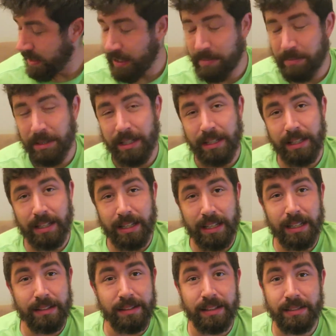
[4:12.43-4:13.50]
I mean,
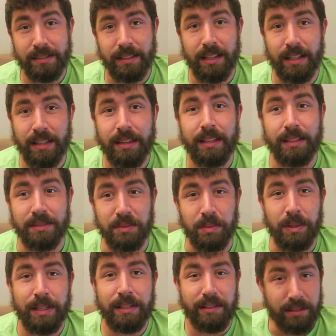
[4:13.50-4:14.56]
it does a lot of things
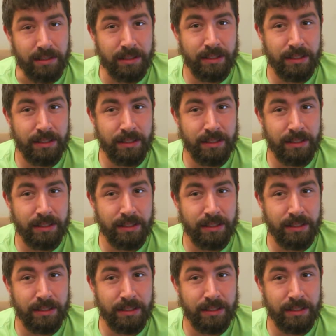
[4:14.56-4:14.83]
well,